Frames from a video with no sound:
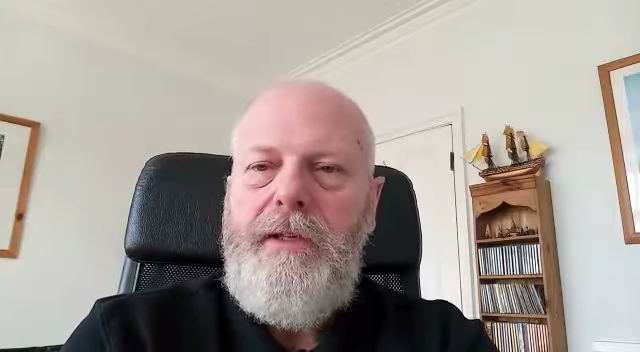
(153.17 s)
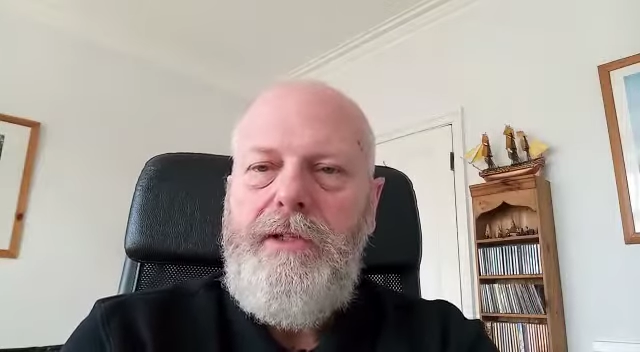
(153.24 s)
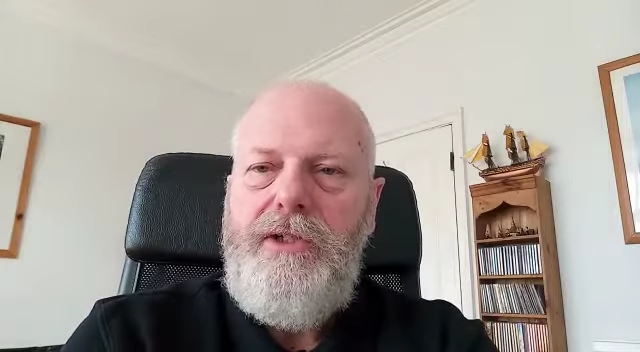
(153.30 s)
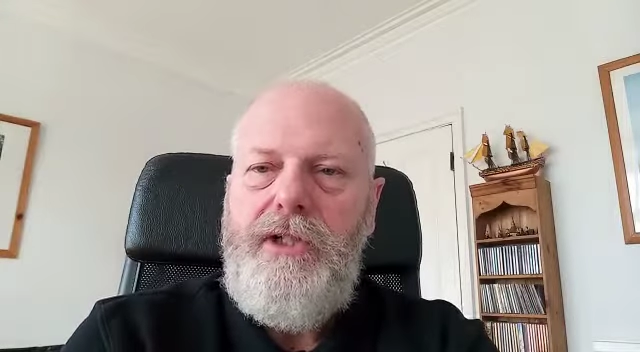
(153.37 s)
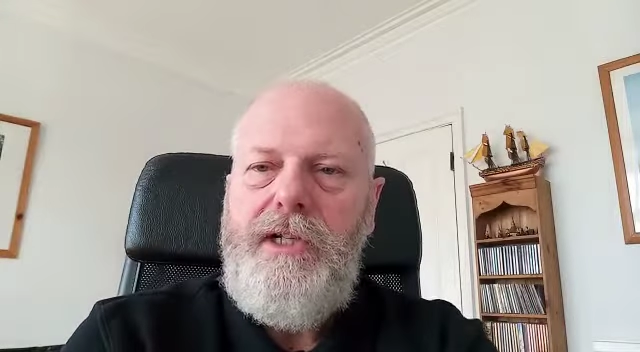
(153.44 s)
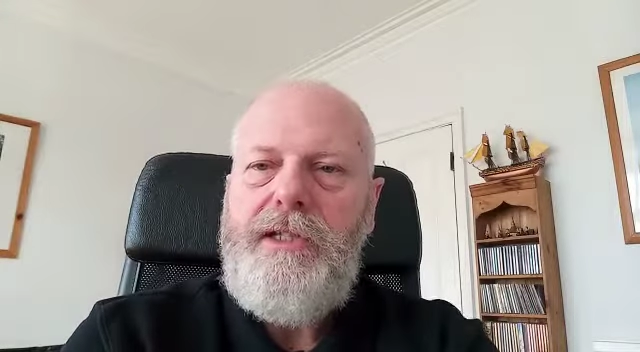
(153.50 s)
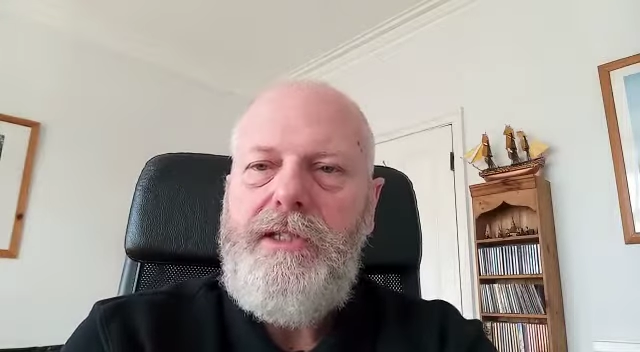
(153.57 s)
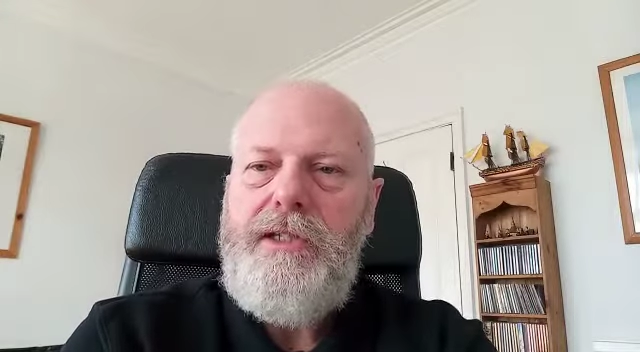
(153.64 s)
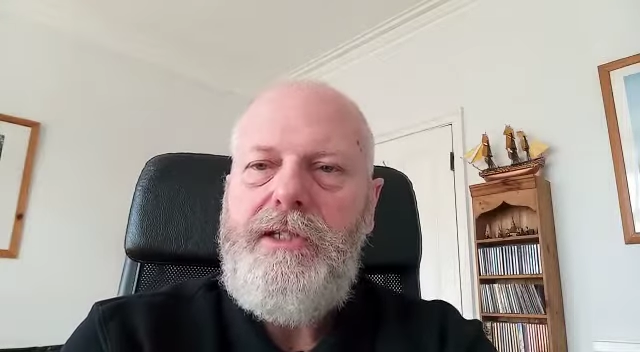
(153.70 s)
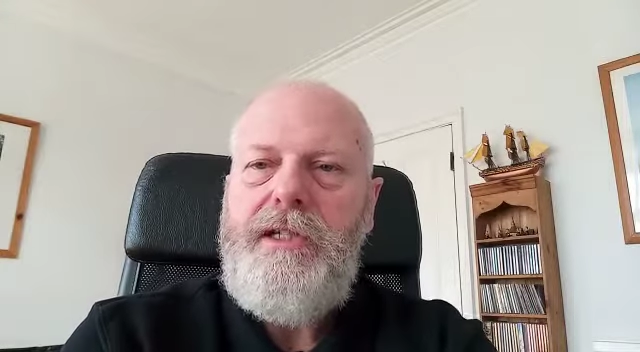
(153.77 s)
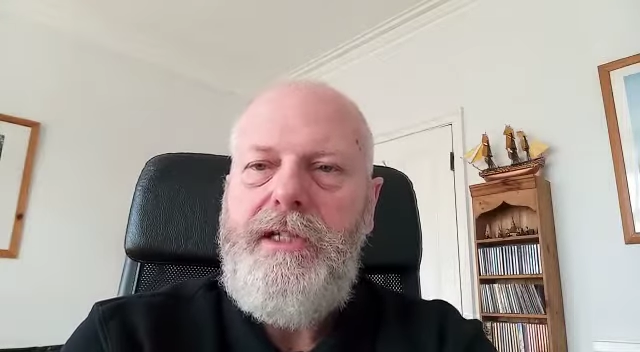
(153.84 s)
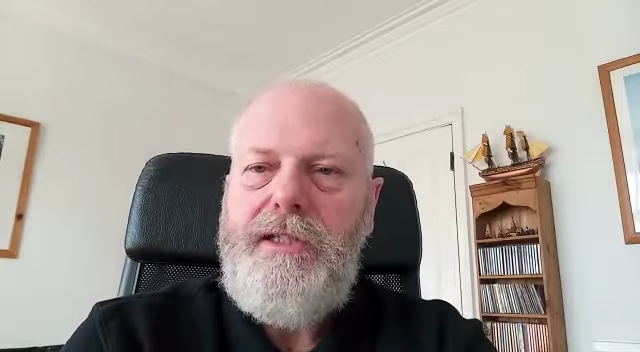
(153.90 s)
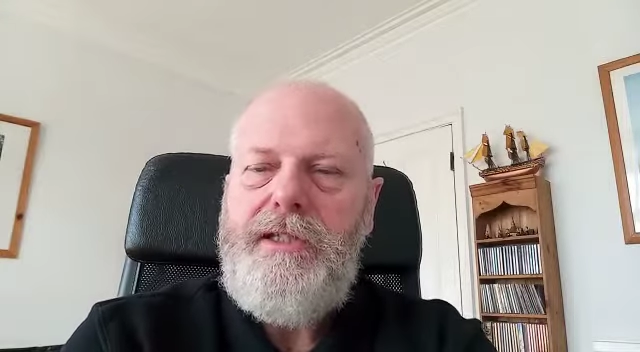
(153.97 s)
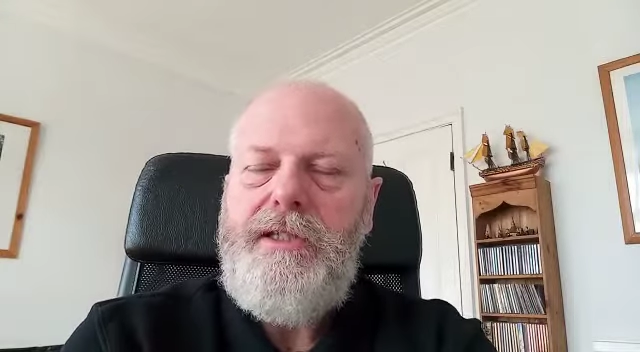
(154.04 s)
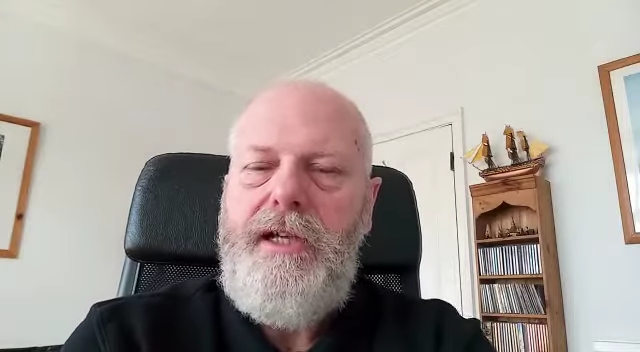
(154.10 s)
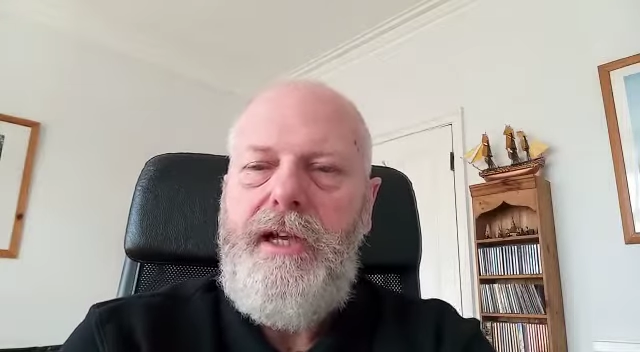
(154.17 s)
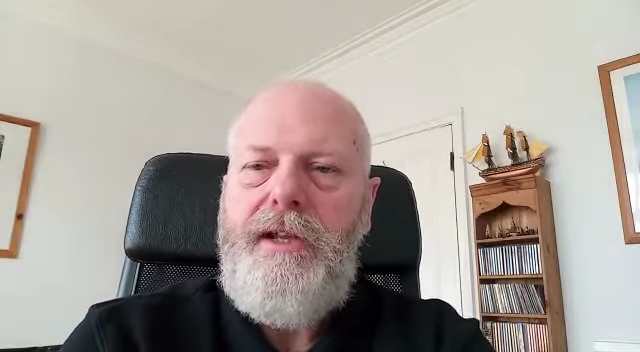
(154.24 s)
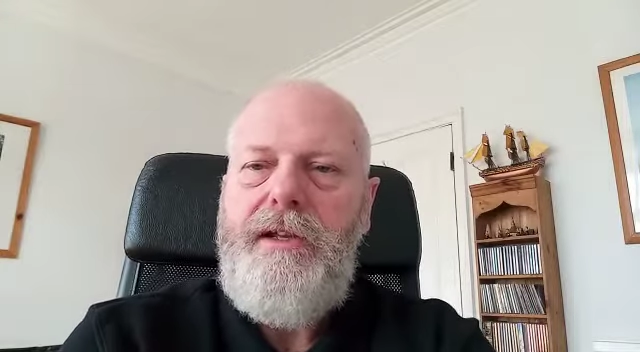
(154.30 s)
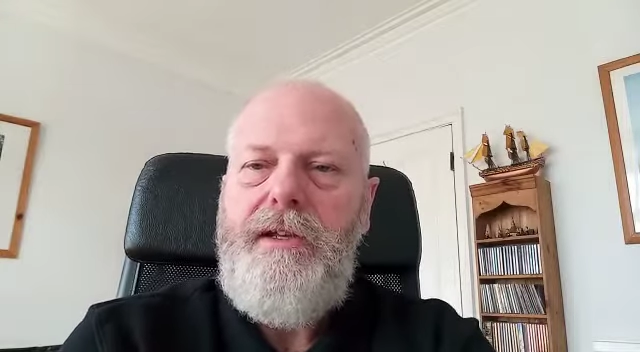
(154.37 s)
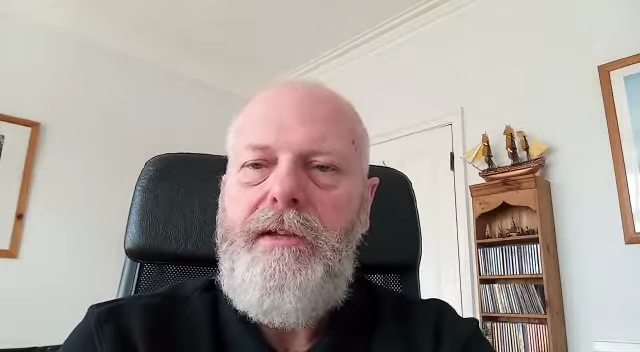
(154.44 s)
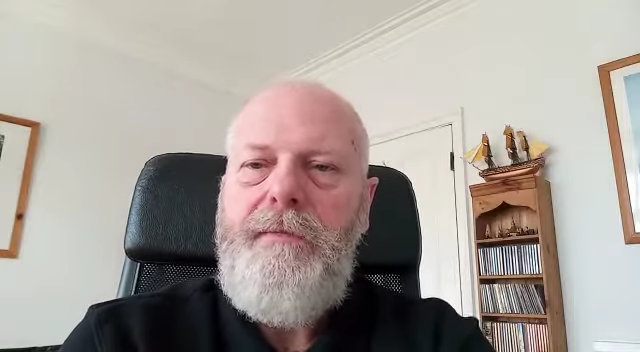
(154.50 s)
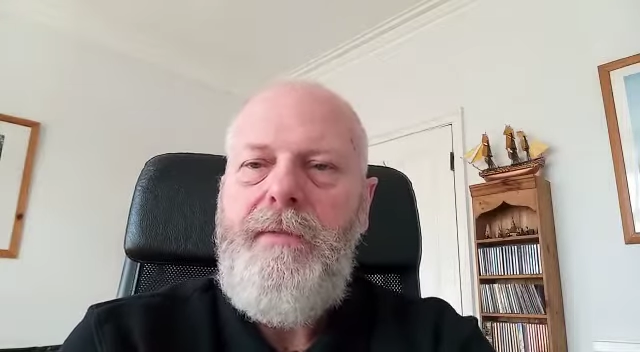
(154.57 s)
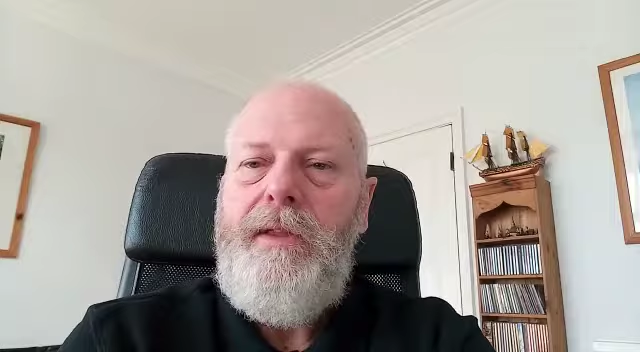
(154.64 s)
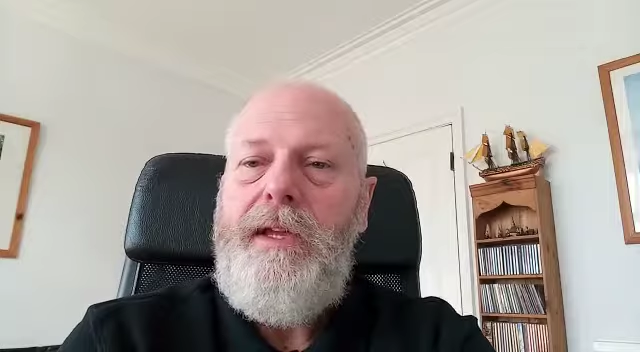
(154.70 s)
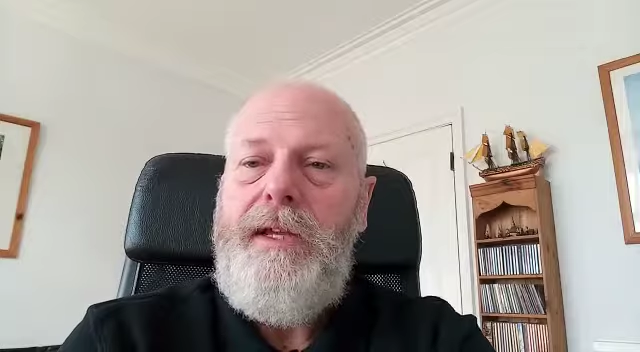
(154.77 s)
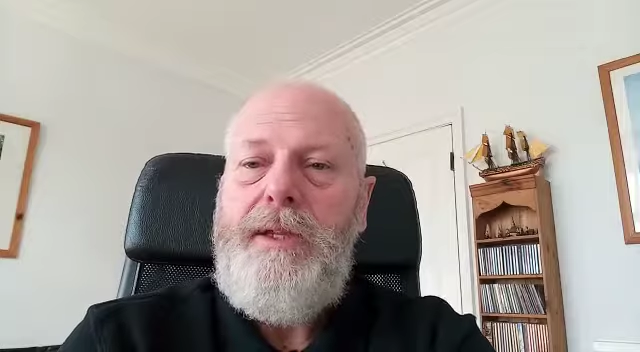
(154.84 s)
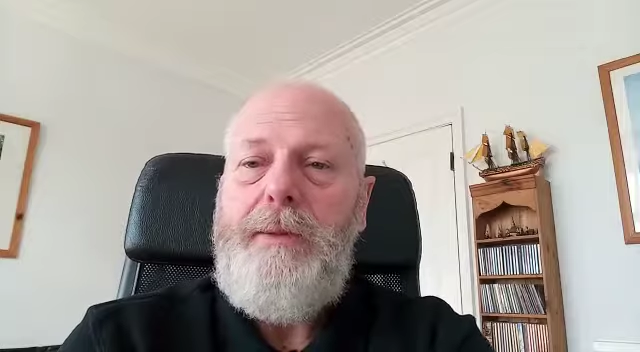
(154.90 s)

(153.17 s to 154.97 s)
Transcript: Jesus his Son in